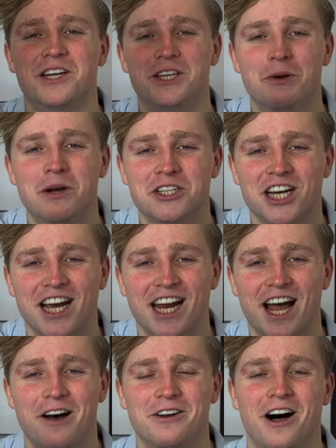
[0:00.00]
you can check it
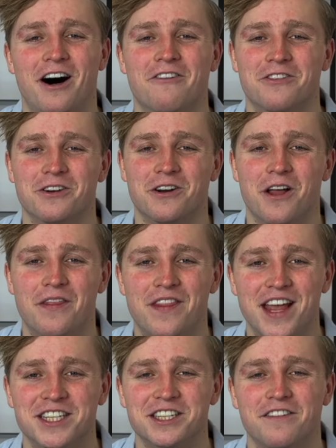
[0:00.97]
out after
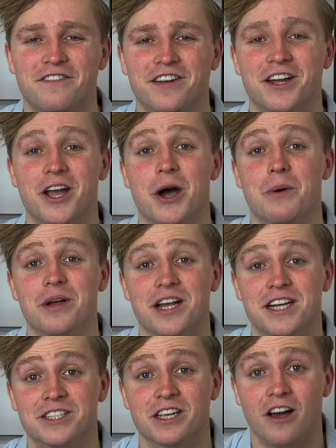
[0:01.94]
this video
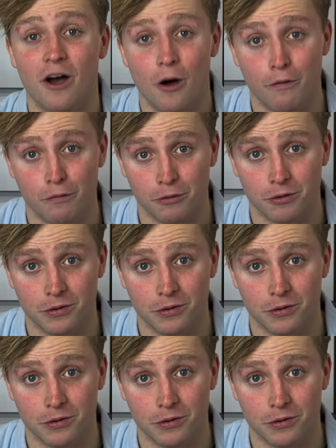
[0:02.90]
is over.